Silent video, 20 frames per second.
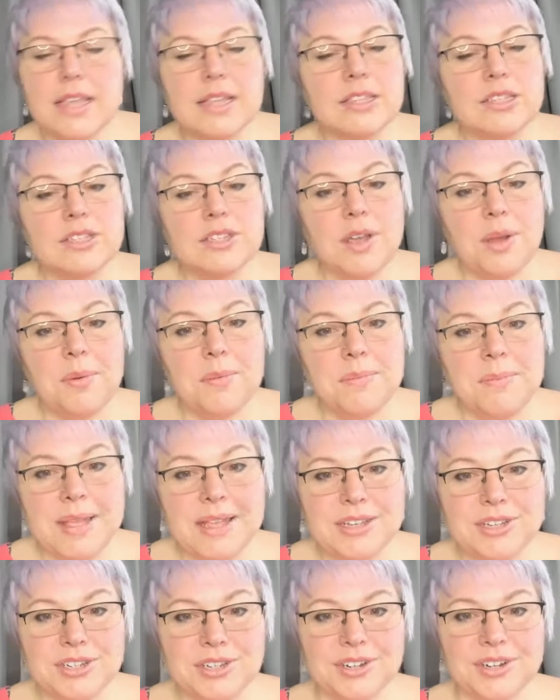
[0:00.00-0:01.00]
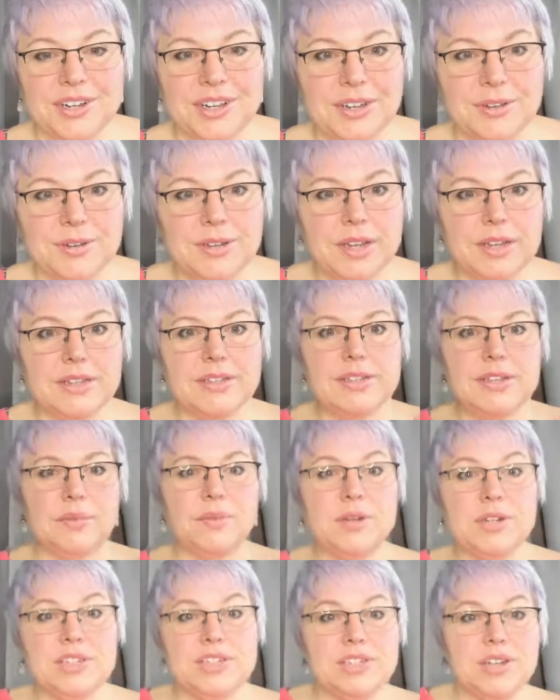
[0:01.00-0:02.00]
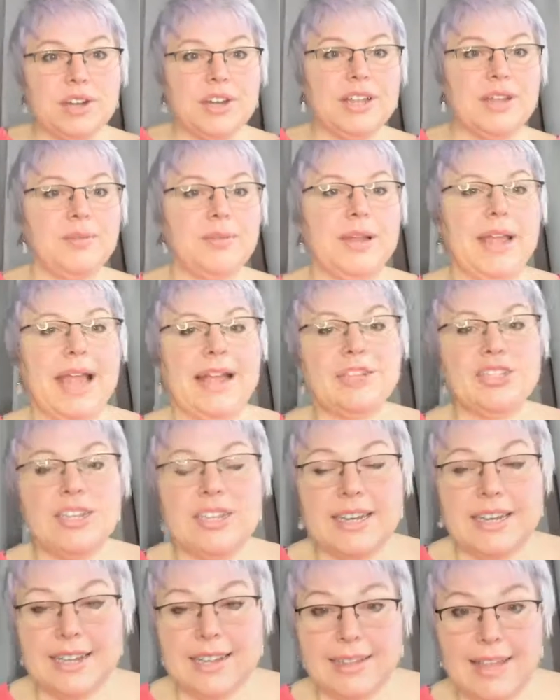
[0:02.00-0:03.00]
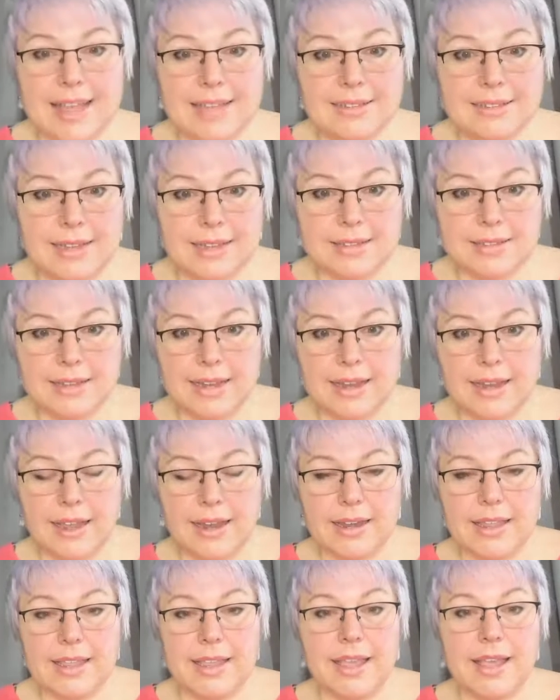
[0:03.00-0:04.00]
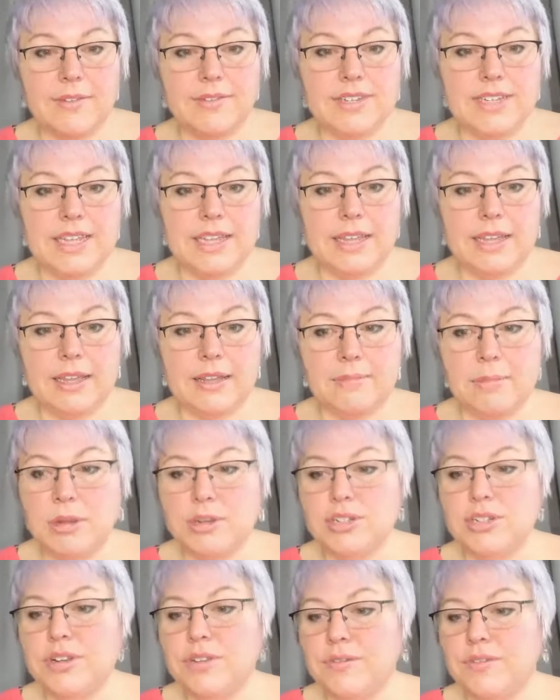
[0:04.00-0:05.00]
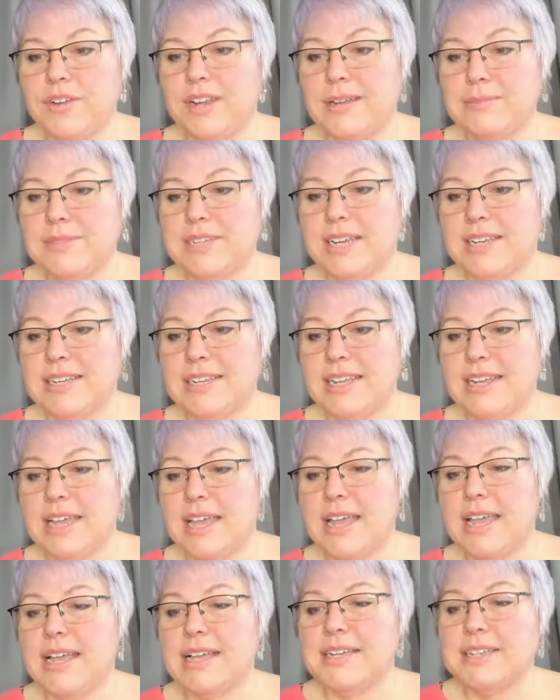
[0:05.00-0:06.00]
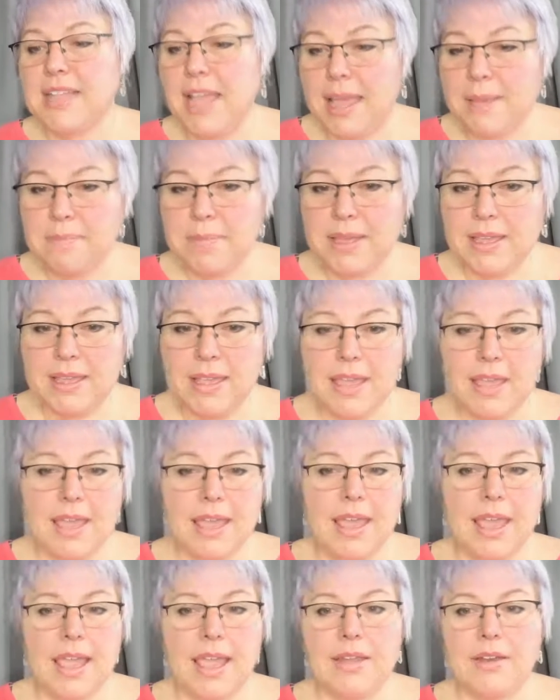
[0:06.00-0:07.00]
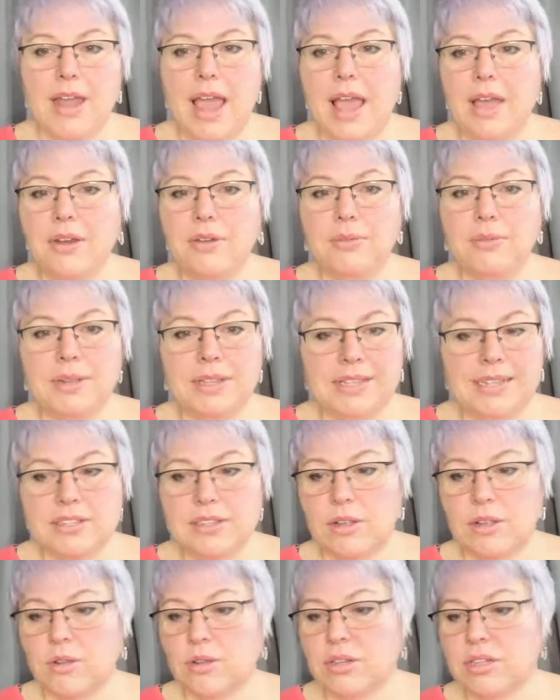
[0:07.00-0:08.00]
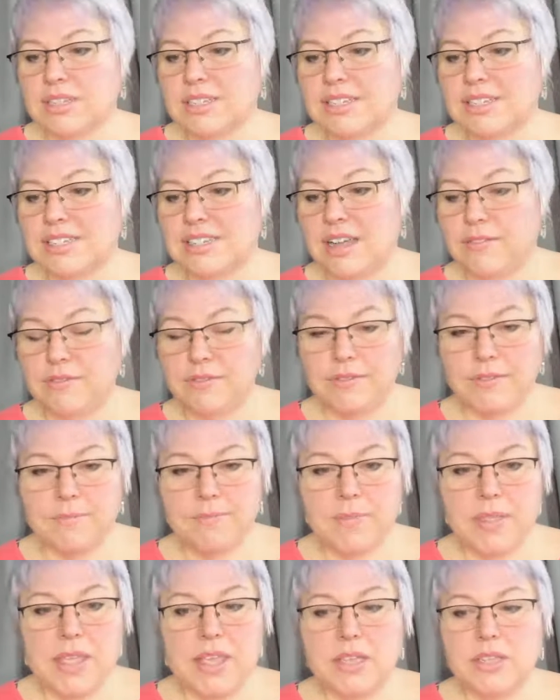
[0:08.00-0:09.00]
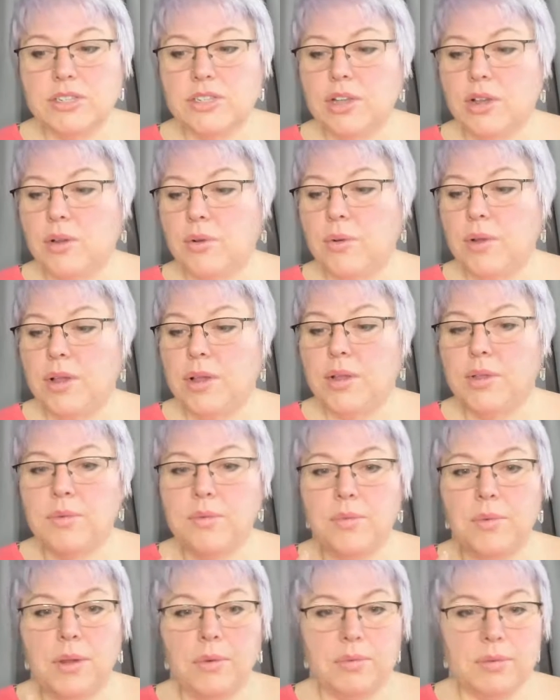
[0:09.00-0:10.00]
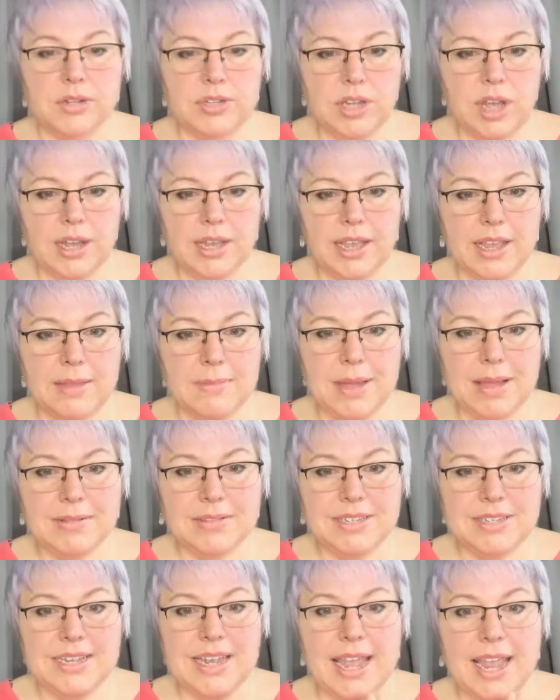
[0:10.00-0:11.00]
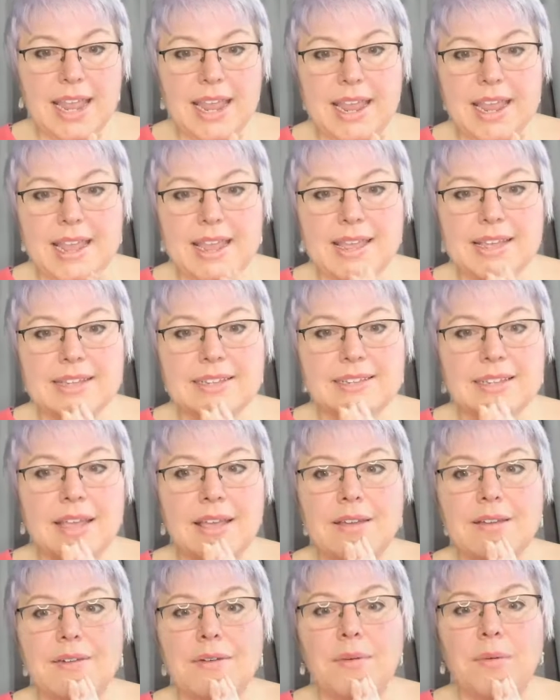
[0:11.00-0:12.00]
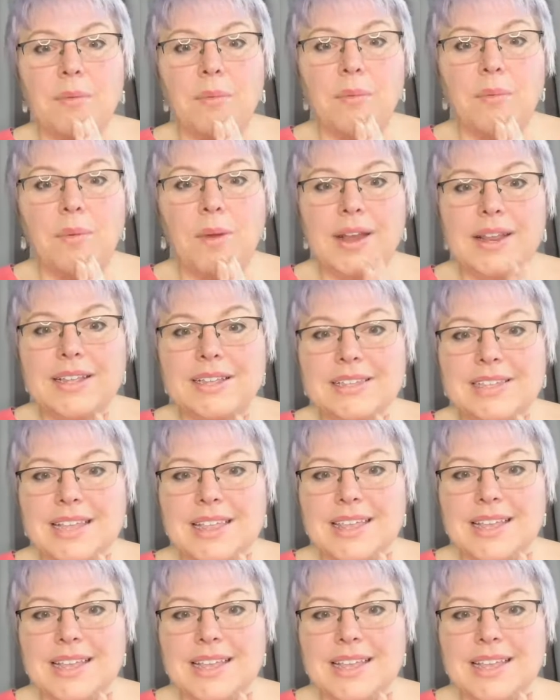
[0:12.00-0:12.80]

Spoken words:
So make sure we actually did a class last night on EFT, emotional freedom technique, tapping, and how to release old stuff. So what we're talking about today is, what is the